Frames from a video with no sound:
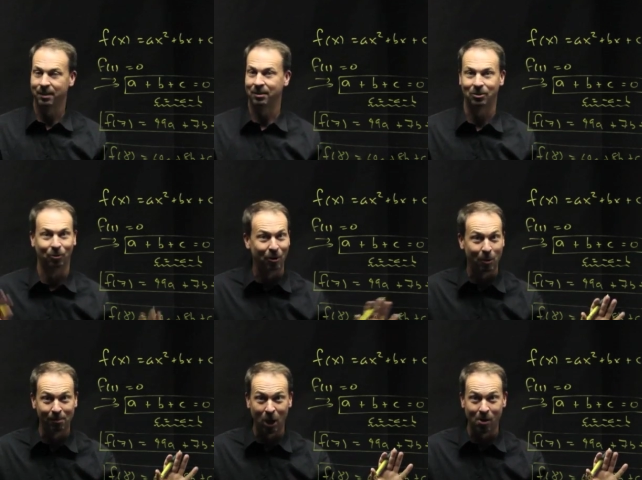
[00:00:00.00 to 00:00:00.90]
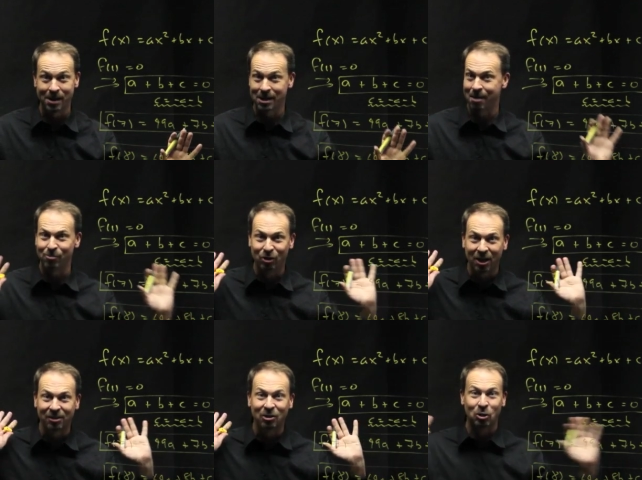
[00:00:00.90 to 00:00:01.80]
Still don't know where I'm going, I'm
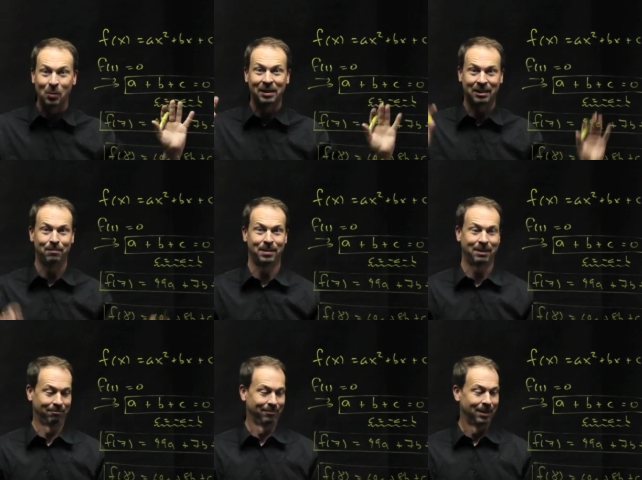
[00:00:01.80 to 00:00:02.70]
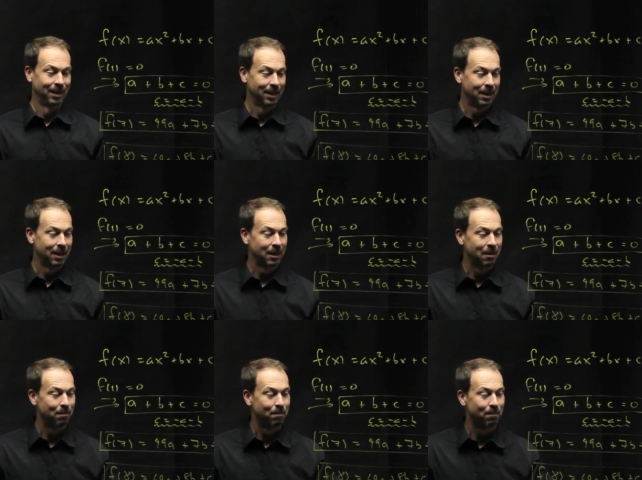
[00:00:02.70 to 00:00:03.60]
just doing something.
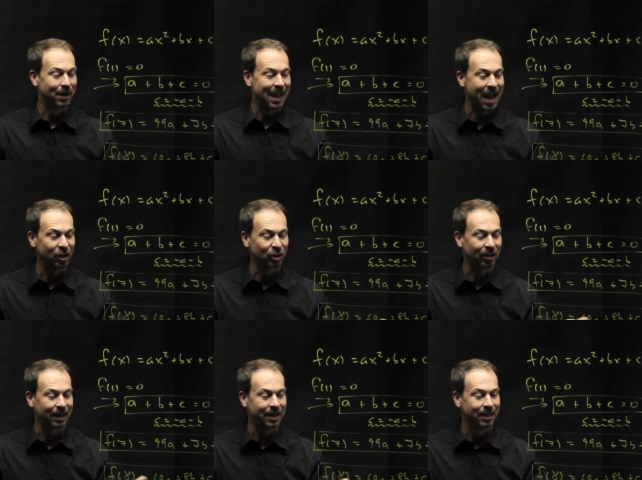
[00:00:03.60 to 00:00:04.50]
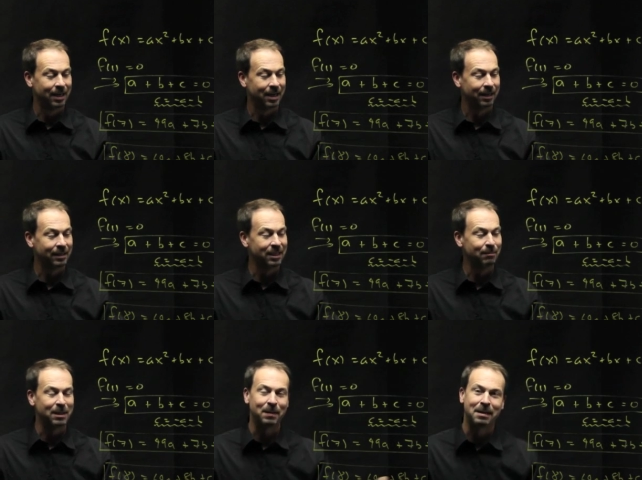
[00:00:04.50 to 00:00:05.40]
But actually, this is
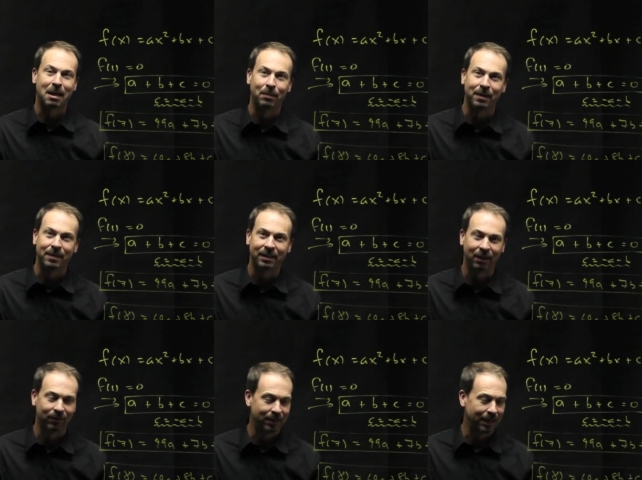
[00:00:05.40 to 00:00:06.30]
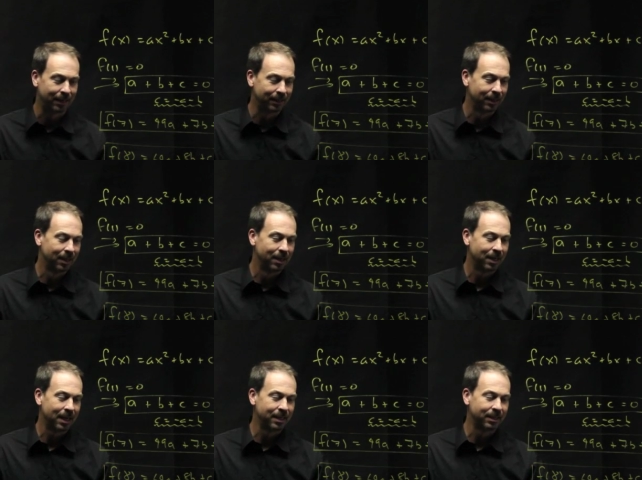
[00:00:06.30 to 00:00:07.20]
meant to be a number in the 70s,
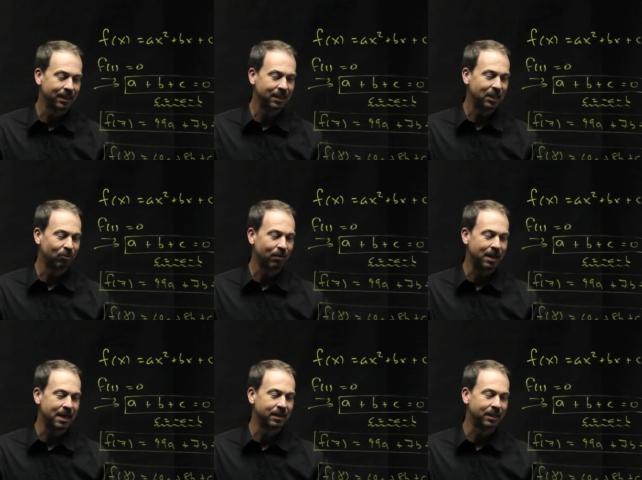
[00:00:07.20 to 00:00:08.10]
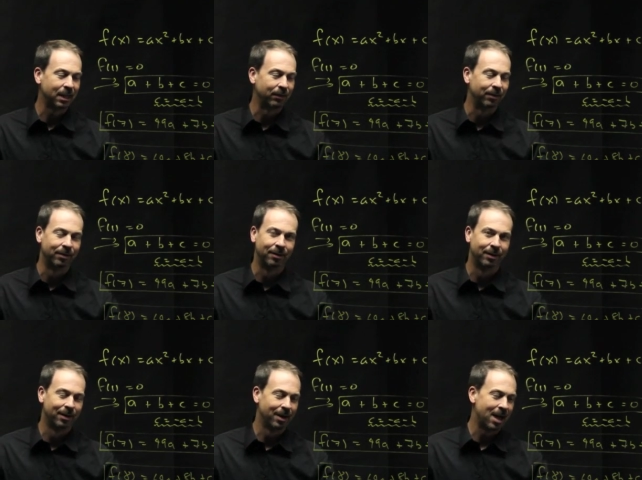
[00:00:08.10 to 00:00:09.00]
and 63 and 7,
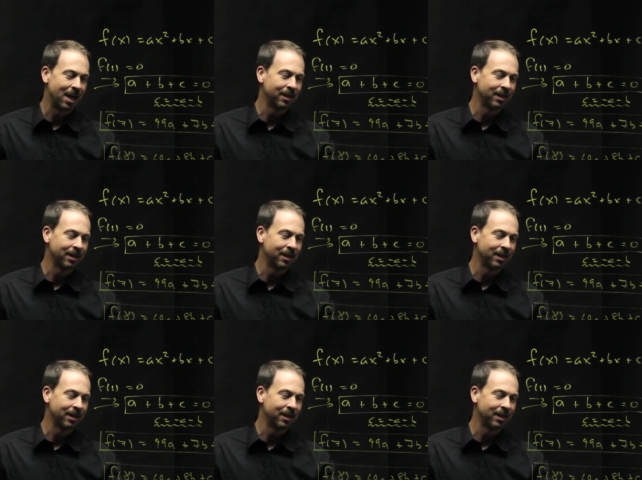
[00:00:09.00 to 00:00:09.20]
I